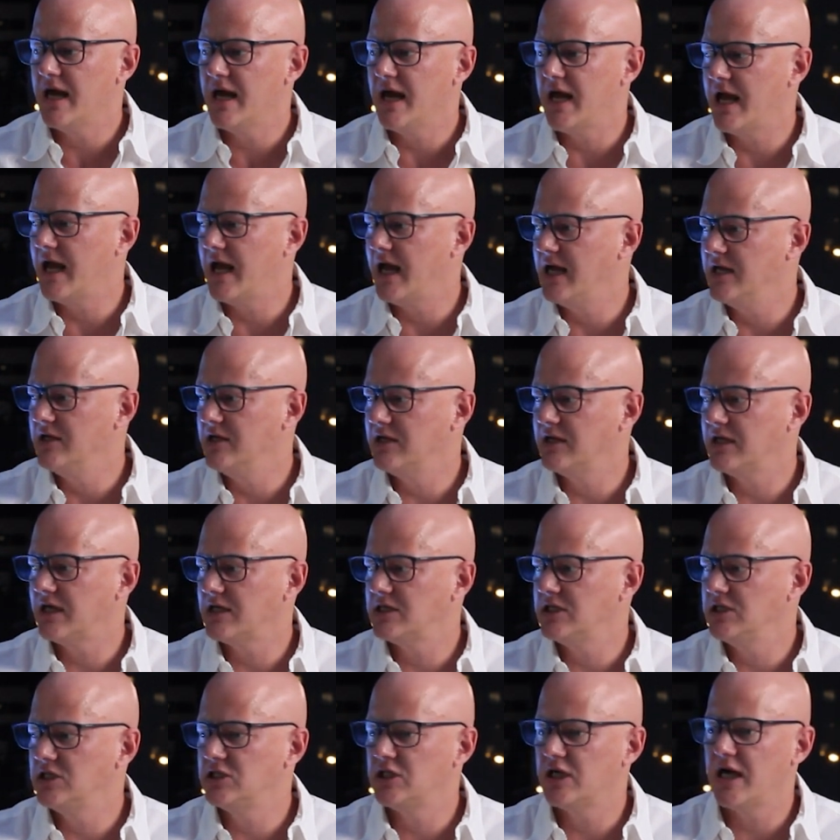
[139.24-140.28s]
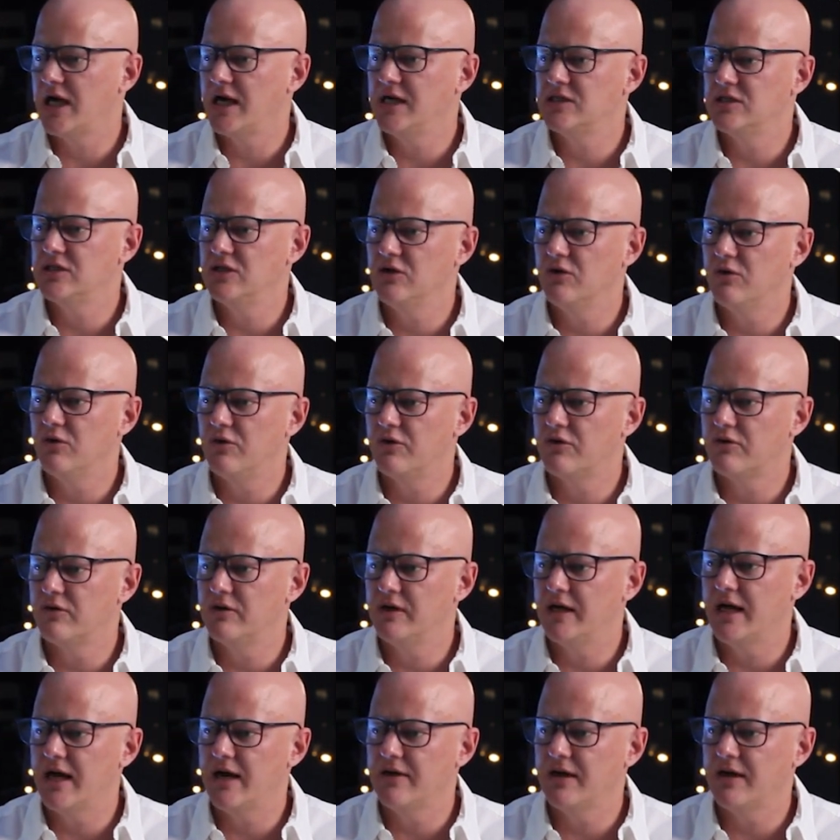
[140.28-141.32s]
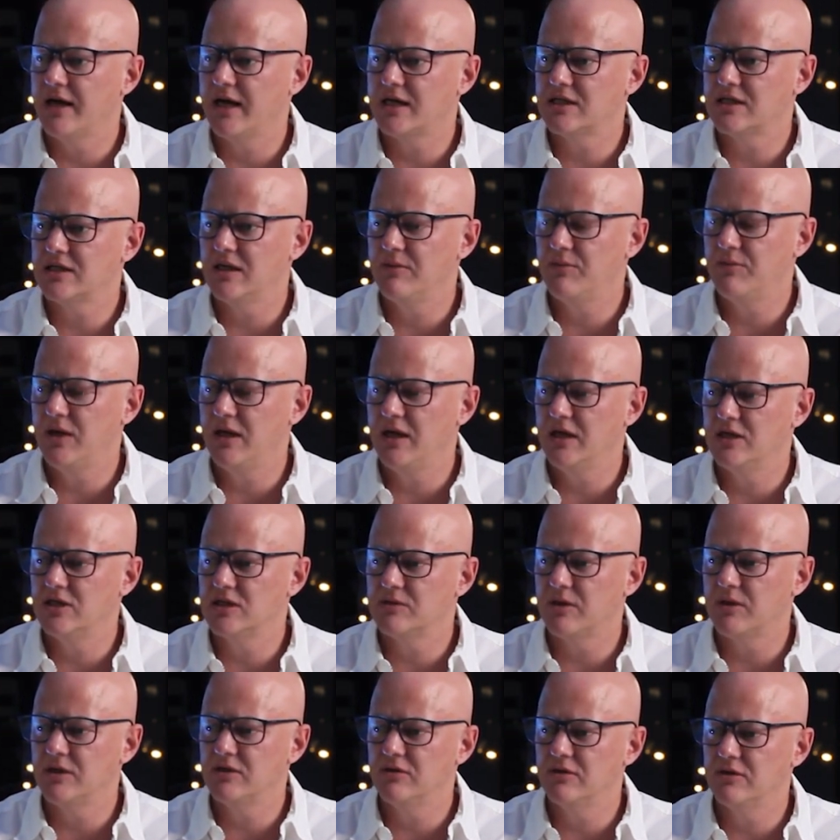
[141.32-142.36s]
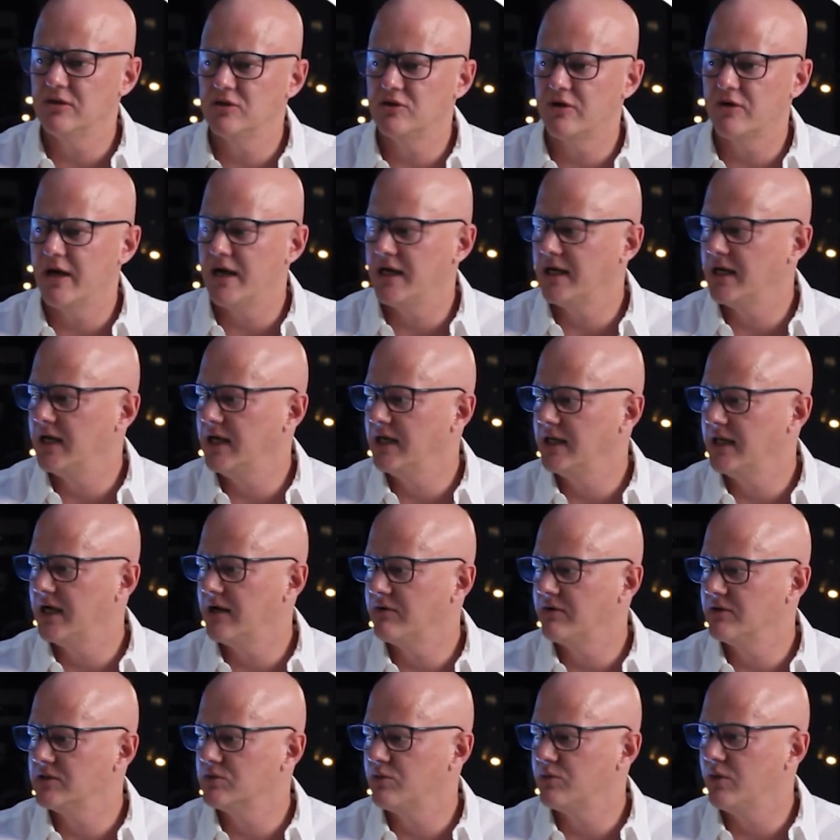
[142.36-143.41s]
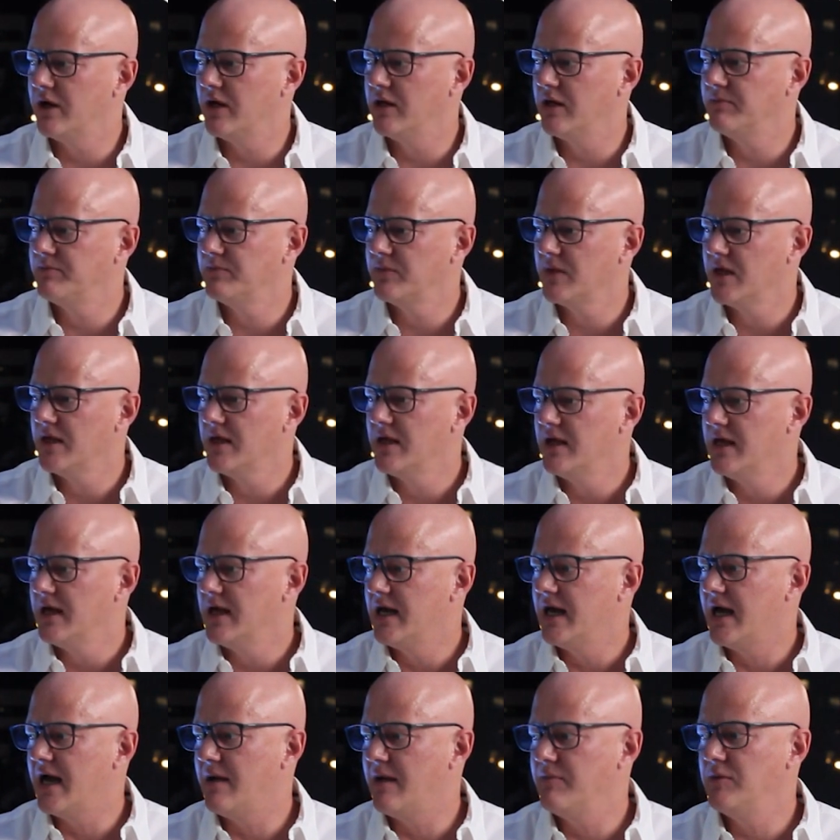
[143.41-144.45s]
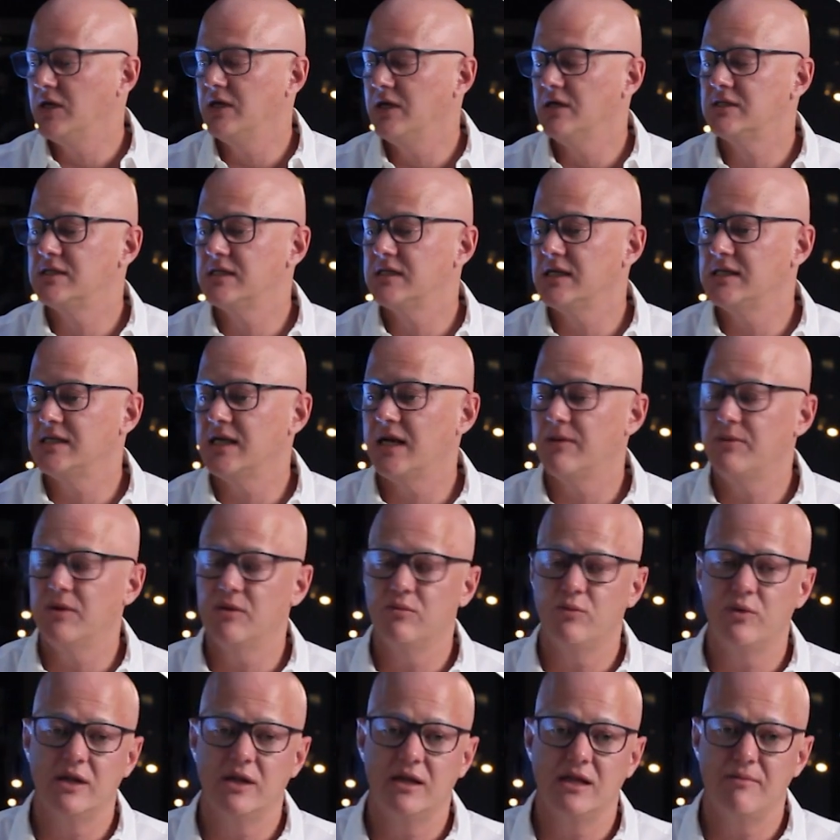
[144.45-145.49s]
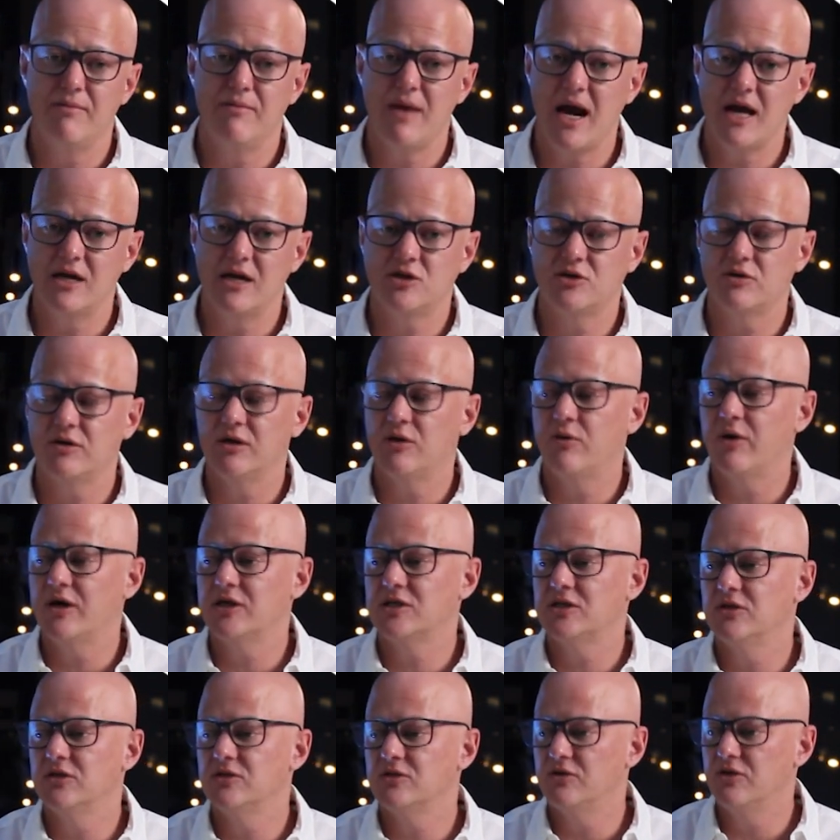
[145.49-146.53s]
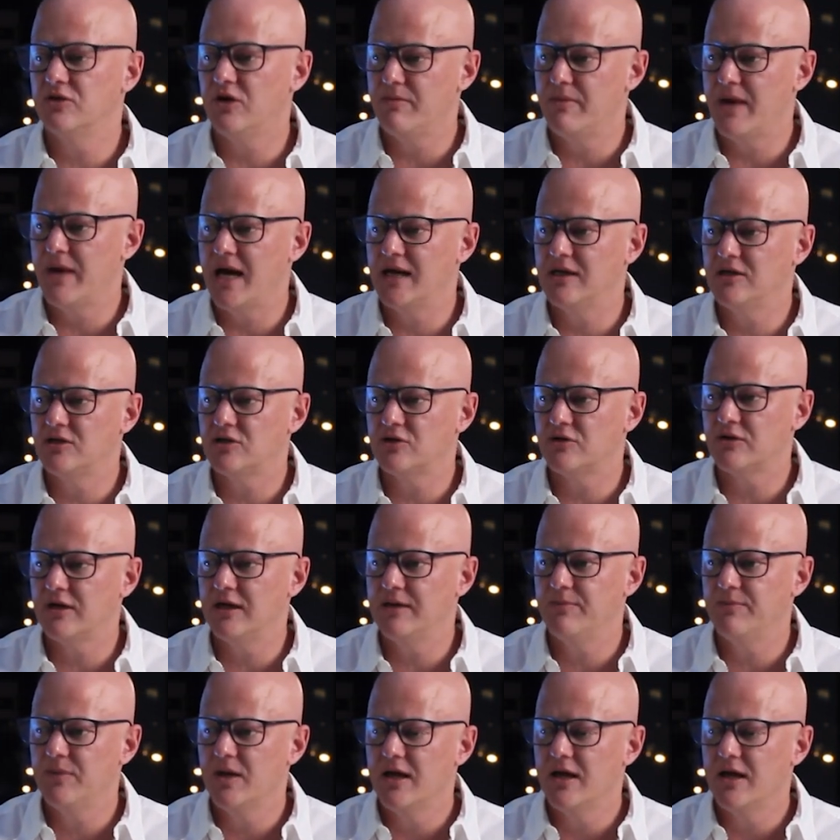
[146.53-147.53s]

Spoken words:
and you can actually change the order and how they actually appear just by doing the dragging there as well. You can set up them whether they're mandatory questions or not mandatory.